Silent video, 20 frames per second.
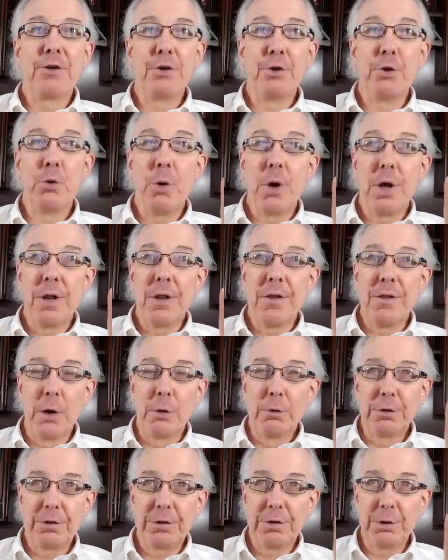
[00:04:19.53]
to
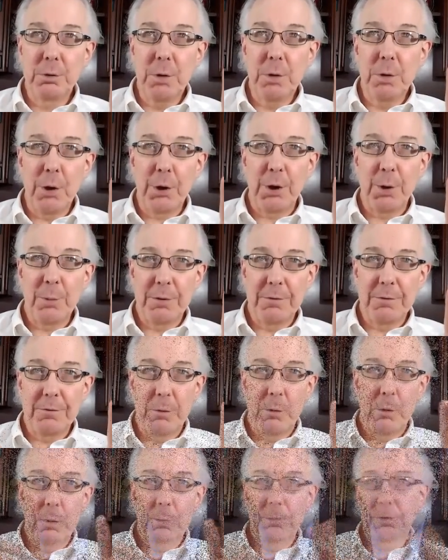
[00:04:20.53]
those two argument
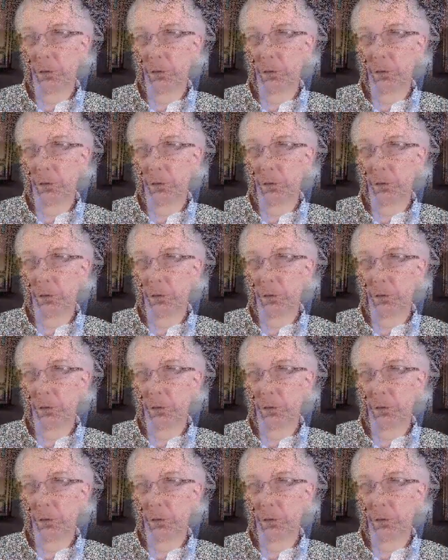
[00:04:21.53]
points.